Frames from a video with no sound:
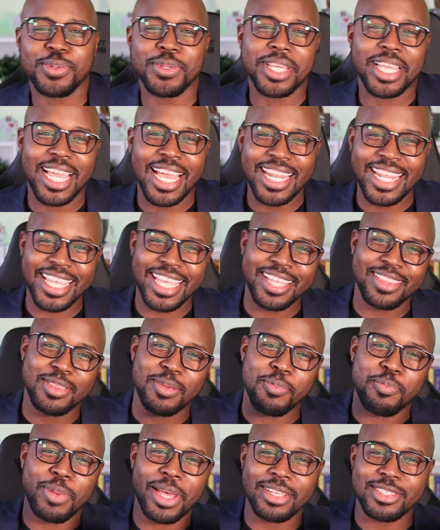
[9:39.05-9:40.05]
you kind of get
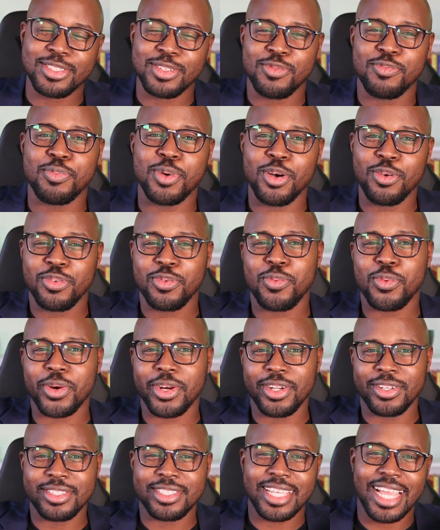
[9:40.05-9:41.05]
the best of both
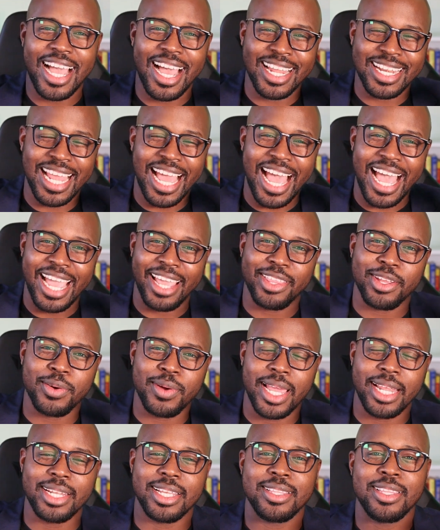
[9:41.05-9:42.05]
worlds on either end.